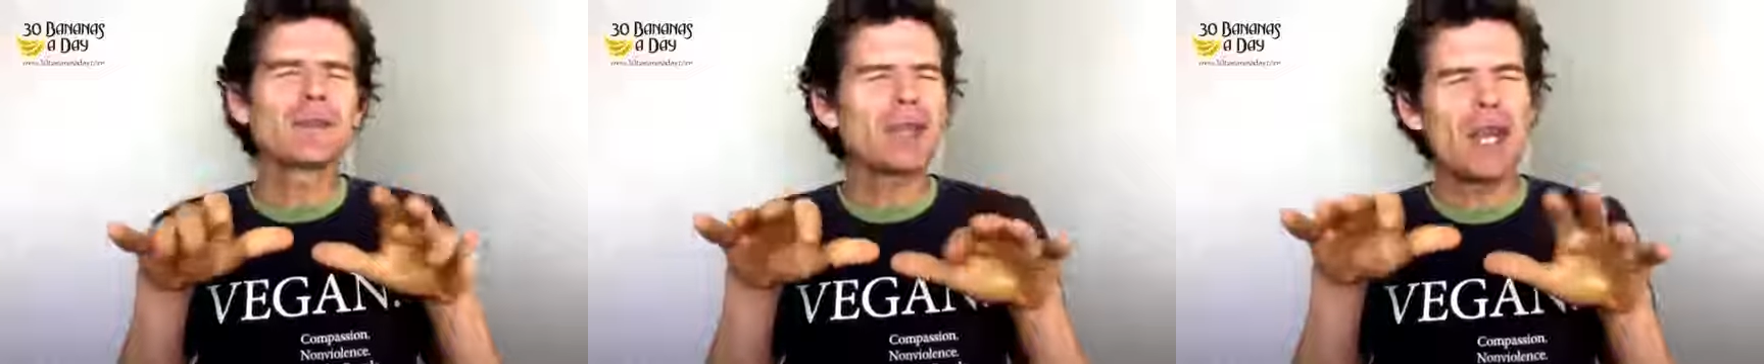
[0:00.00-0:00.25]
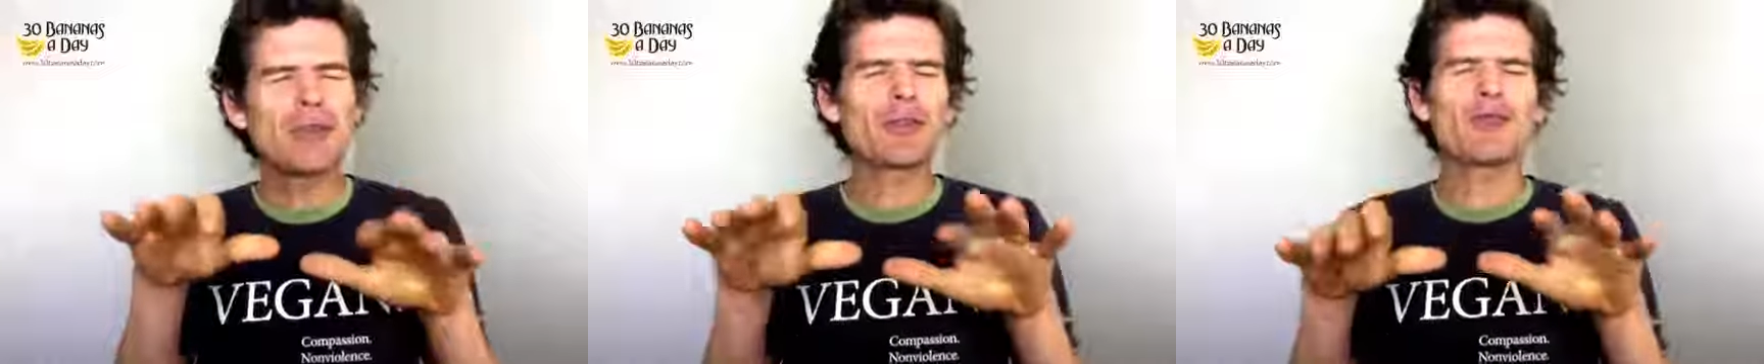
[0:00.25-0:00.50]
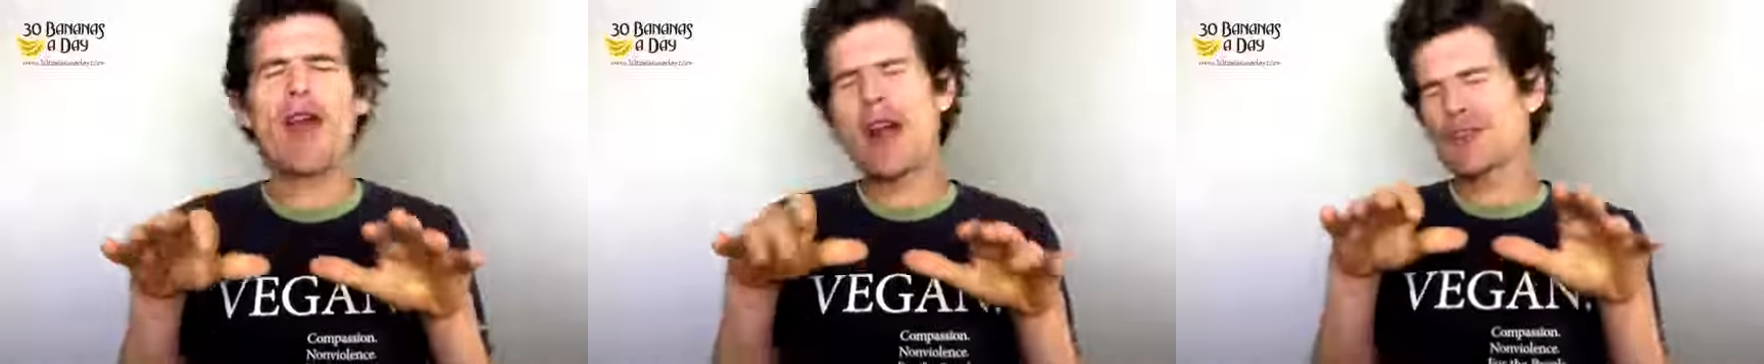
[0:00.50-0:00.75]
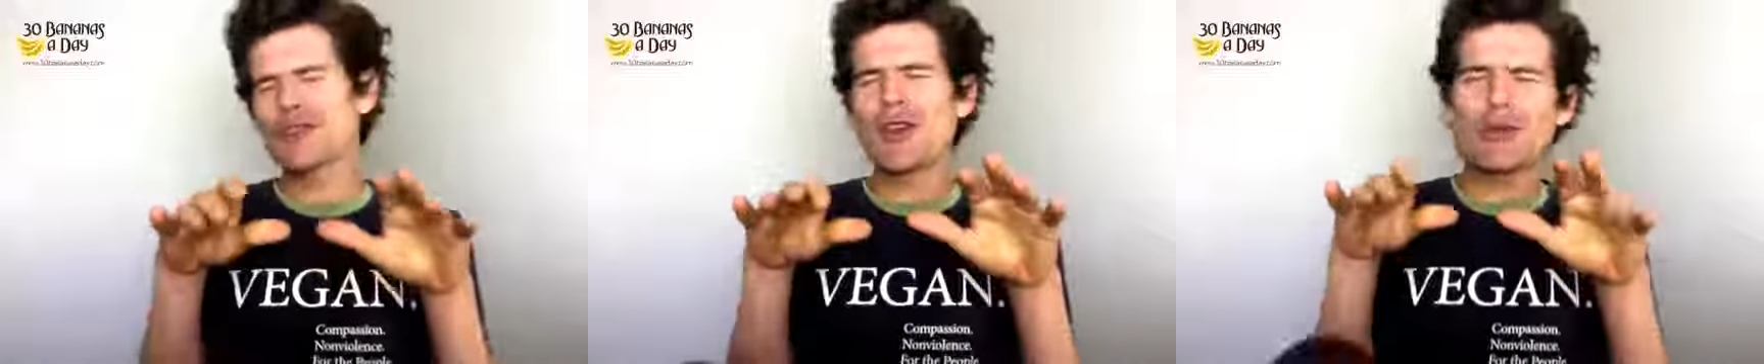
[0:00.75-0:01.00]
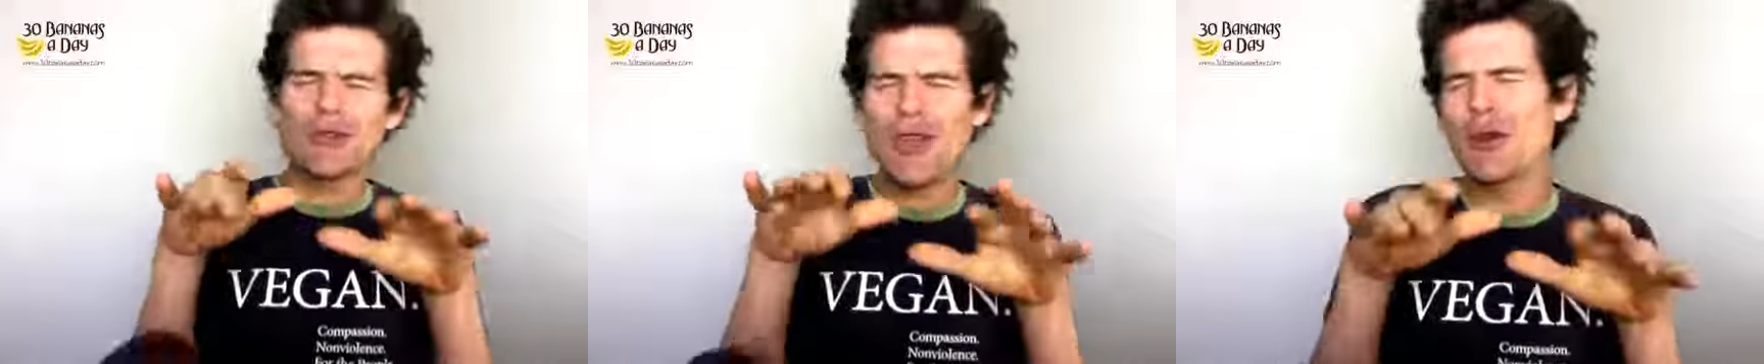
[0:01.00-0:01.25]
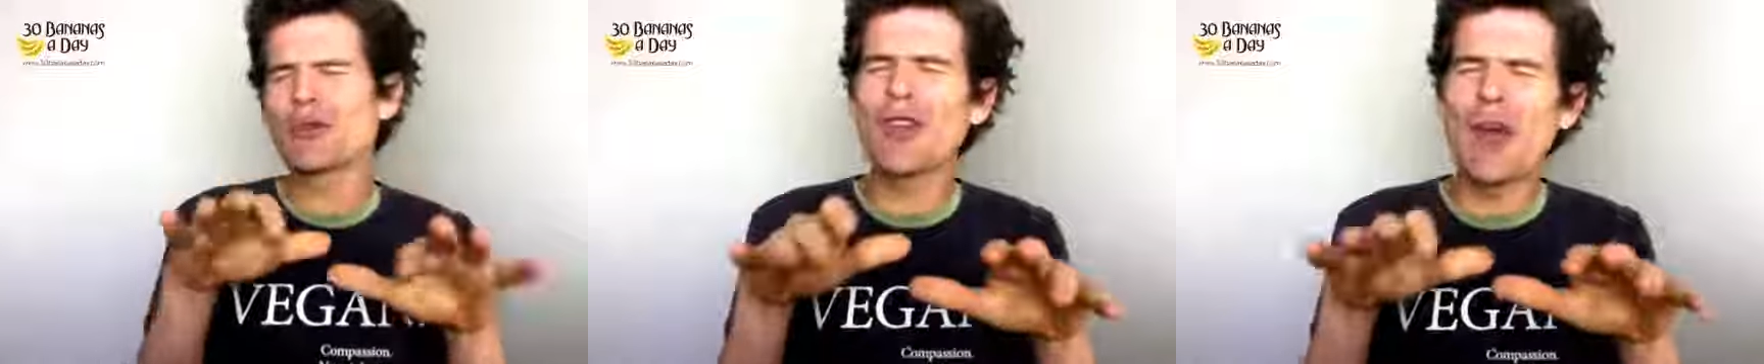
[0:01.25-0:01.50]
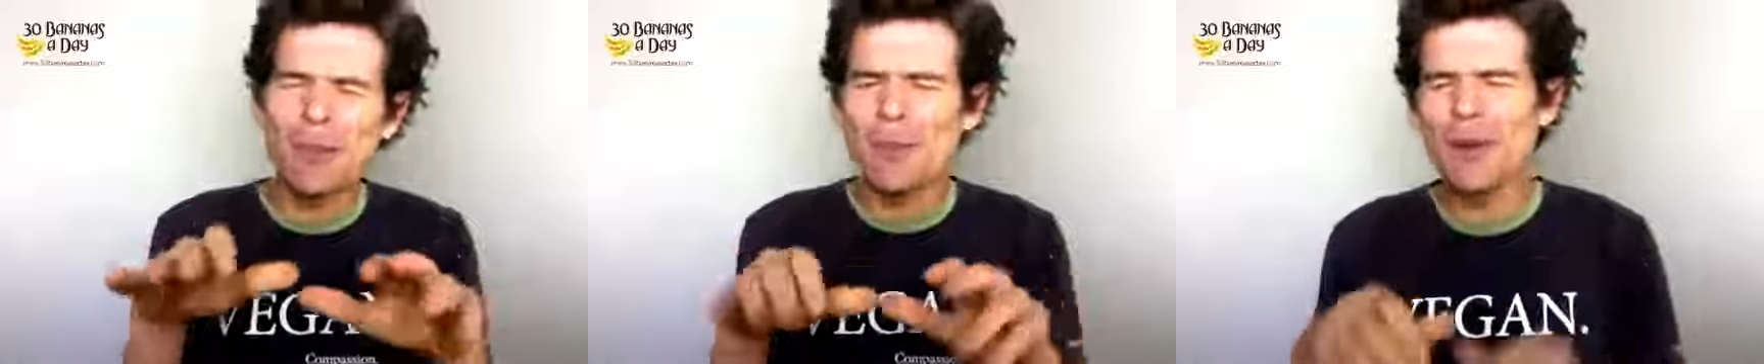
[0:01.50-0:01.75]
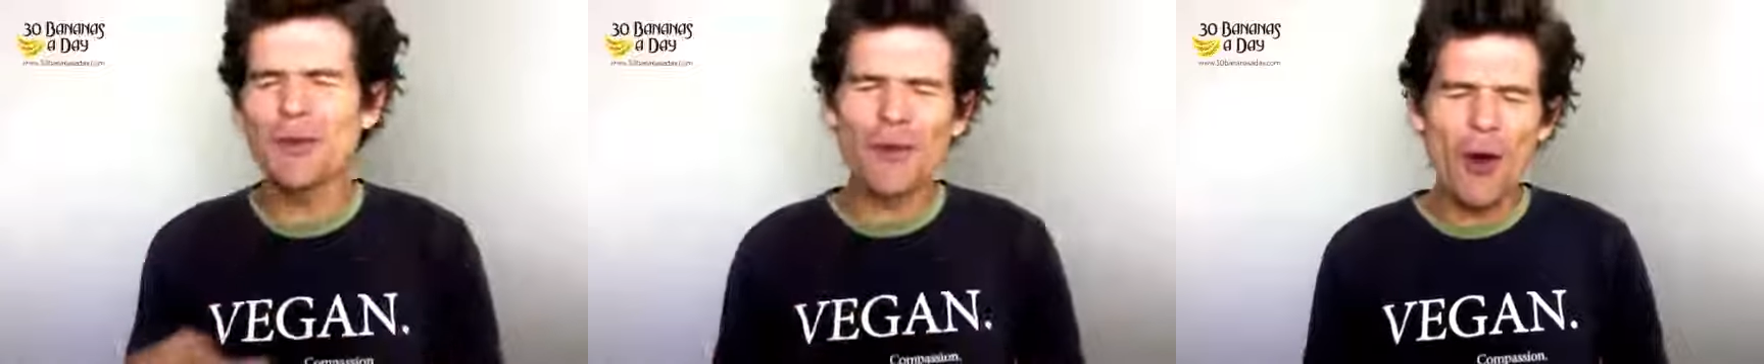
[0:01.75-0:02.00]
Keith and Raj don't sell
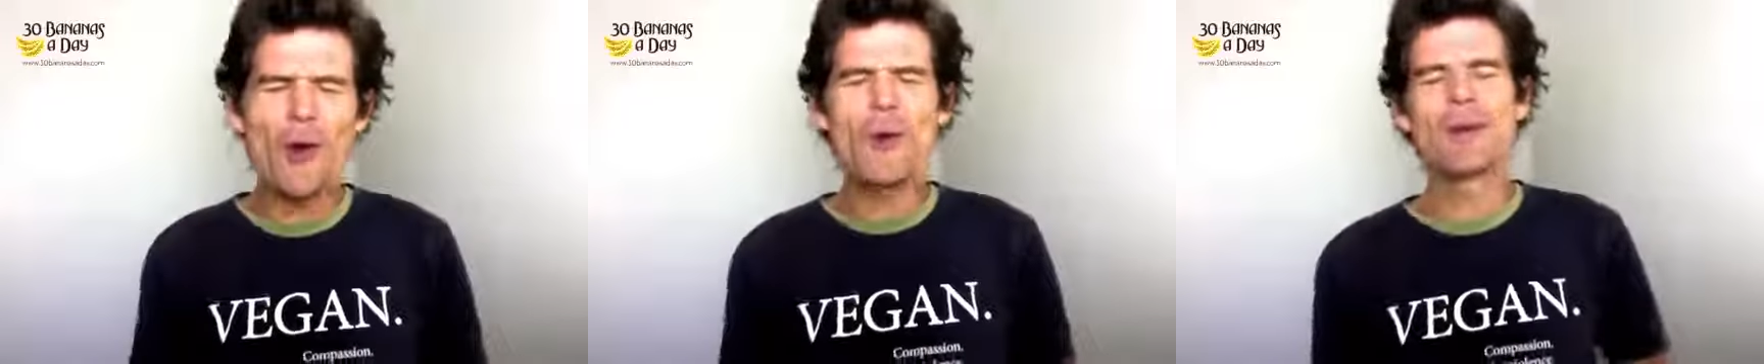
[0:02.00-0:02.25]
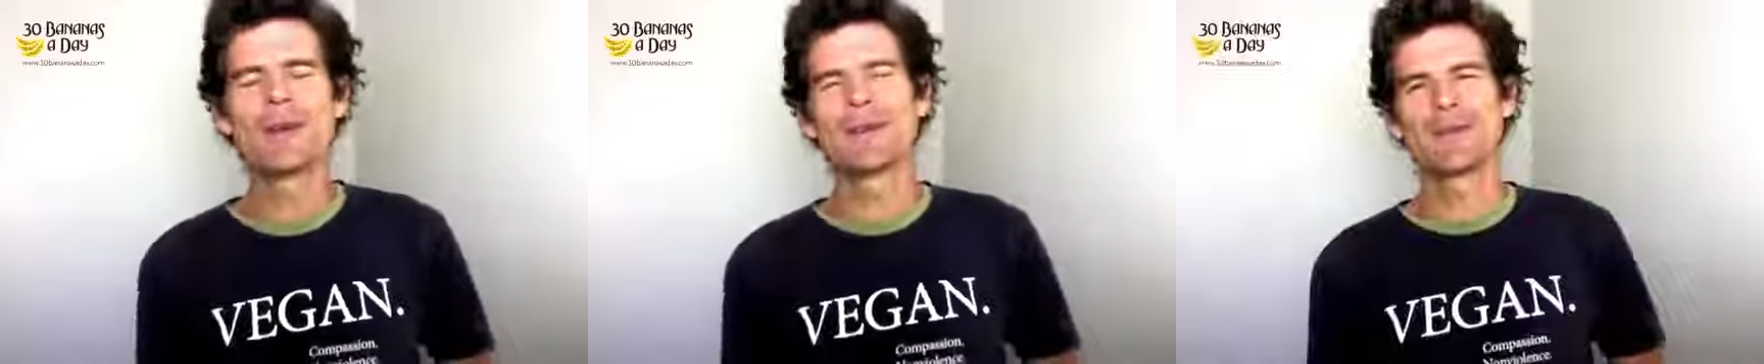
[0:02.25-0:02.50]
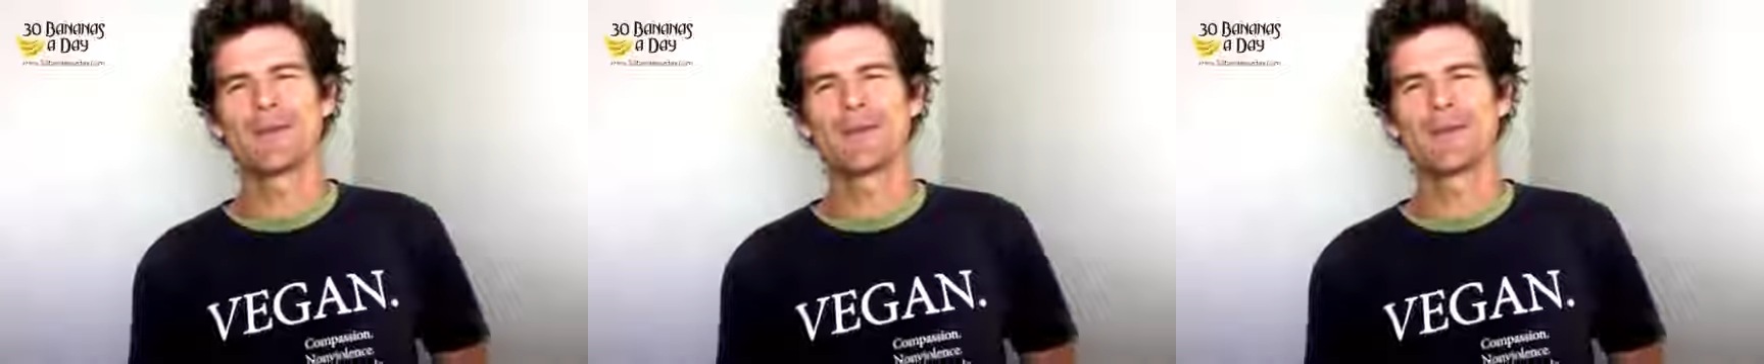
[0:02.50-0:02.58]
supplements, fool.